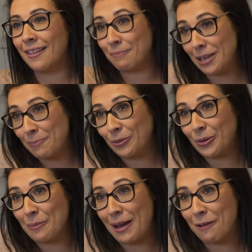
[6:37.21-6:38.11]
And then people
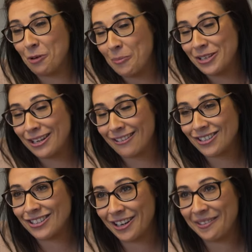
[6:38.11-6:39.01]
talk about property
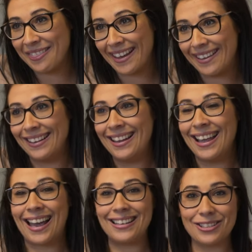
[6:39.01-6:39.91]
crashes, don't they?
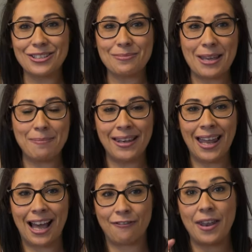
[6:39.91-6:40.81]
And it does make me
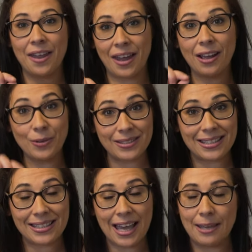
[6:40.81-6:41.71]
laugh. And I was the
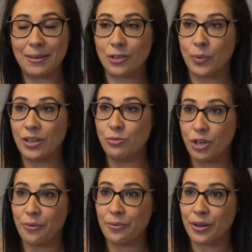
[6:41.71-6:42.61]
same, because when you
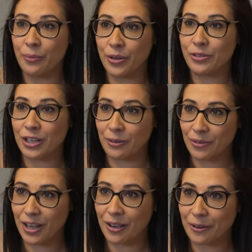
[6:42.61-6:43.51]
don't know what you don't
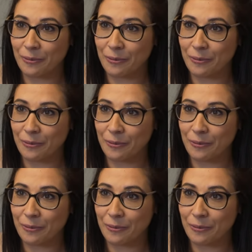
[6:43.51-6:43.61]
know.